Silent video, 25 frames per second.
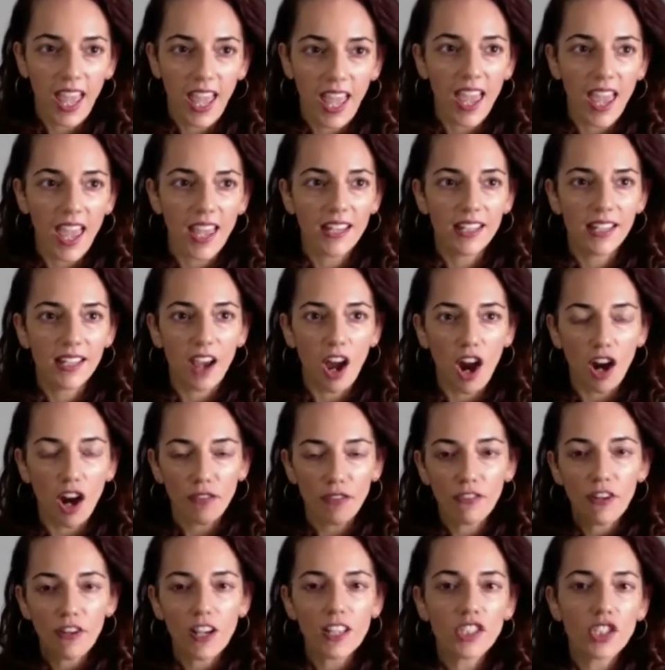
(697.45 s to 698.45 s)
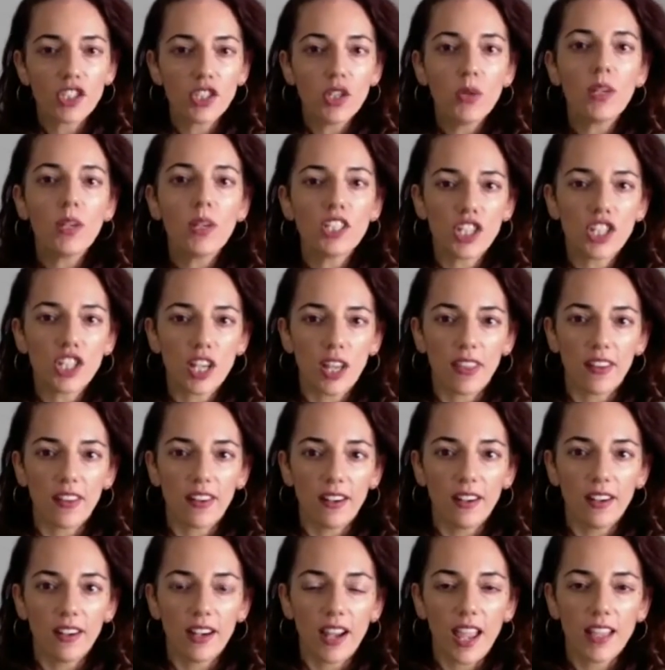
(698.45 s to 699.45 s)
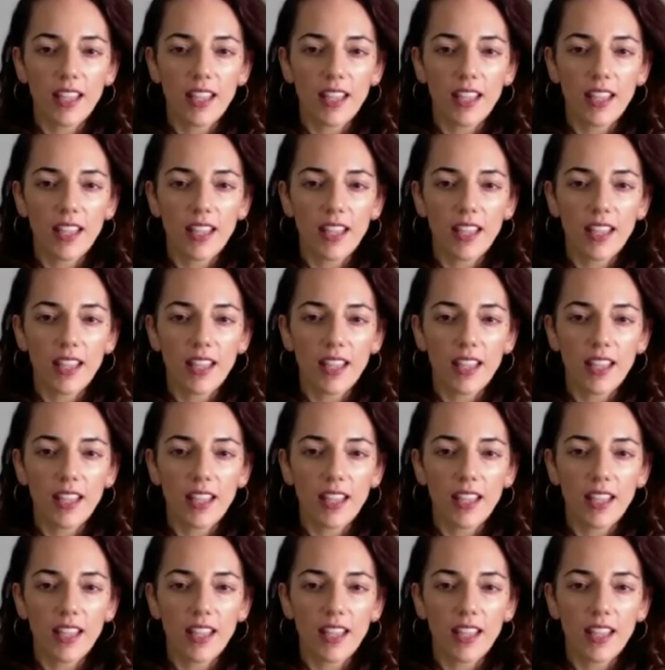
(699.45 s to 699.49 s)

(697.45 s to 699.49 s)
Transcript: and our friends knew each other,